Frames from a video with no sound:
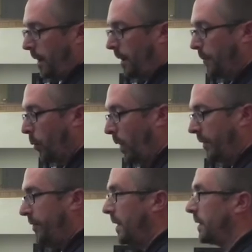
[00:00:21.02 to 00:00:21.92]
The
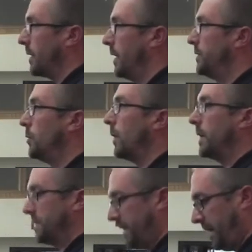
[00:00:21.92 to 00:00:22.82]
one thing that I do
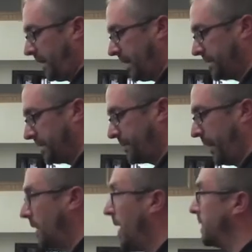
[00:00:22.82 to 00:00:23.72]
want to say is there's
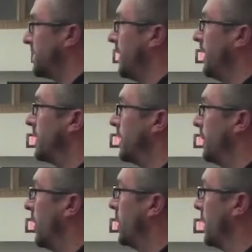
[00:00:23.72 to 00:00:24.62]
been a lot of
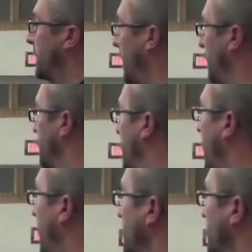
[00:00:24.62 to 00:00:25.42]
talk about adopting